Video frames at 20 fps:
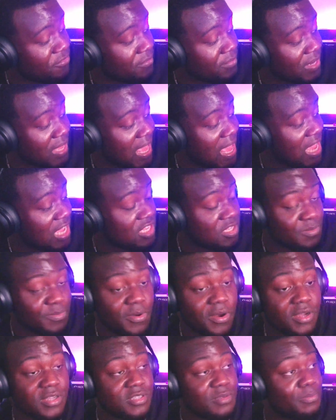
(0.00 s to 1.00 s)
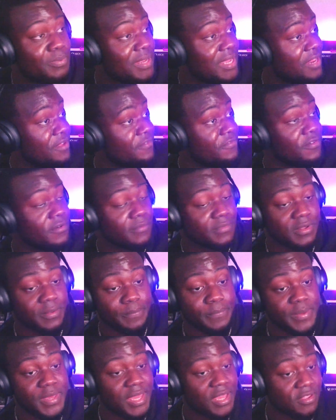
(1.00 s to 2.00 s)
Xbox, played it from the
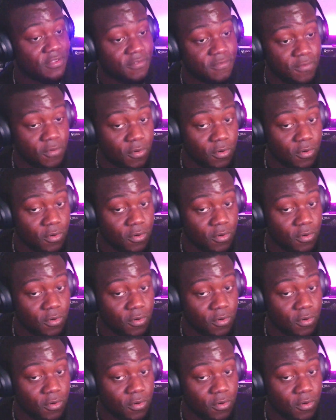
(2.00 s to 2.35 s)
PS4,